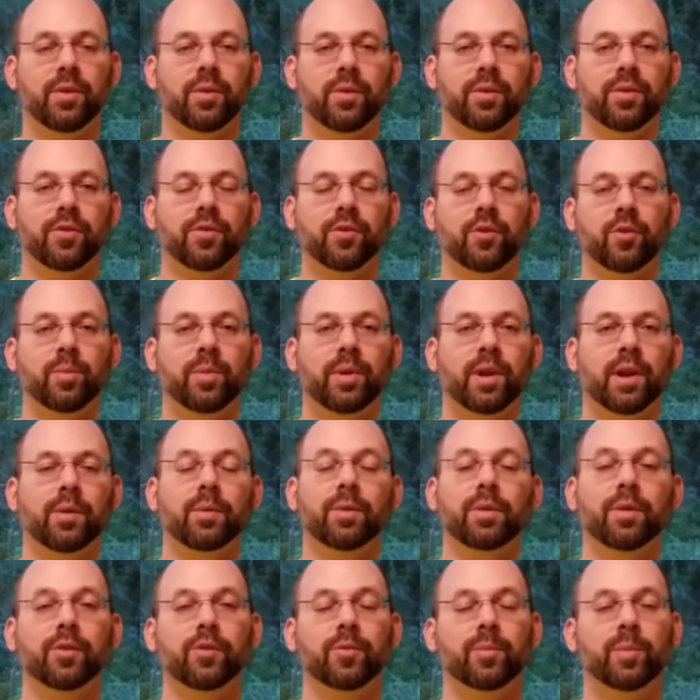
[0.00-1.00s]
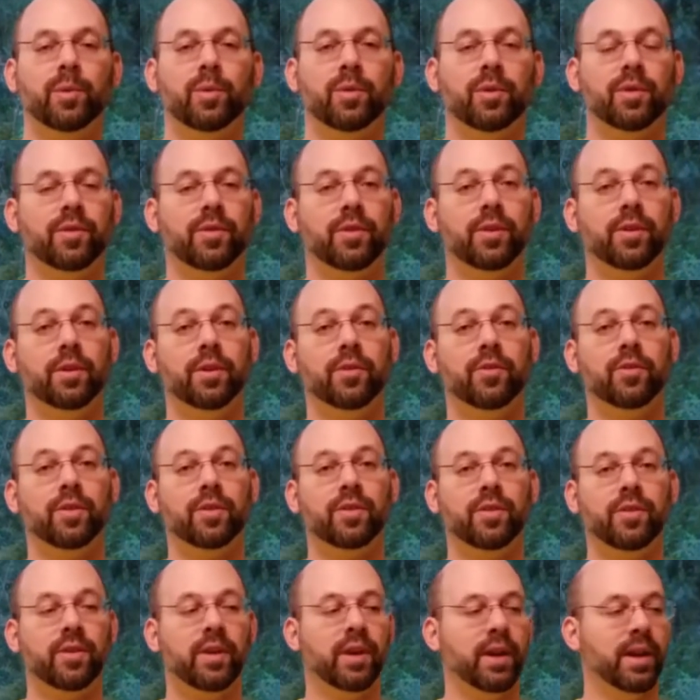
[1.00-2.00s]
You can scoop it out with a spoon, it's
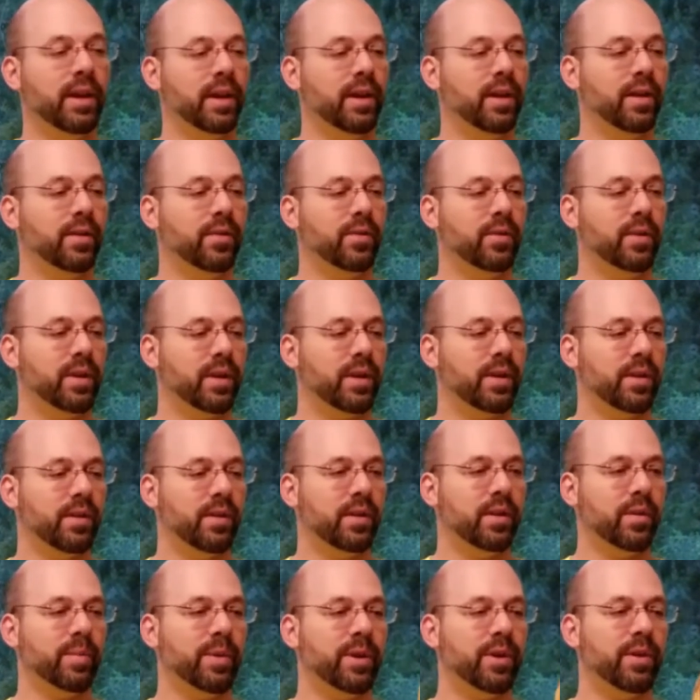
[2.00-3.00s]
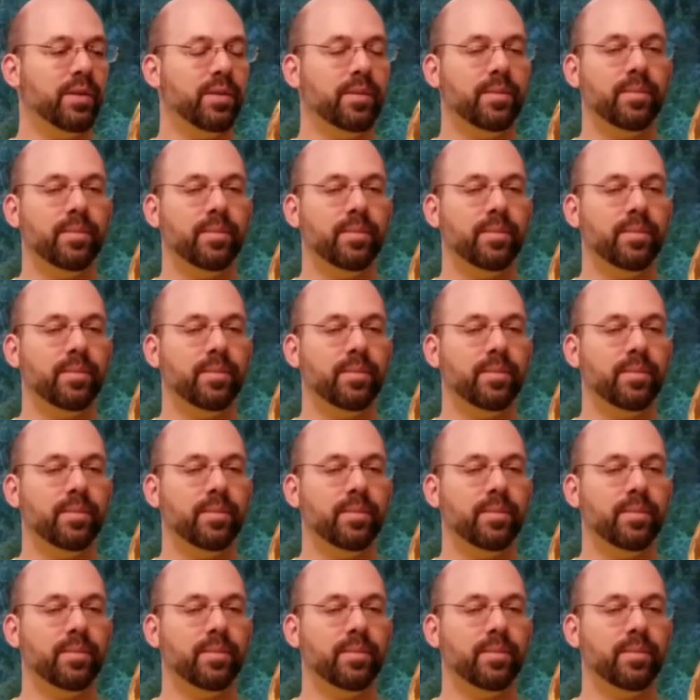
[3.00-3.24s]
delicious. If you get a little bit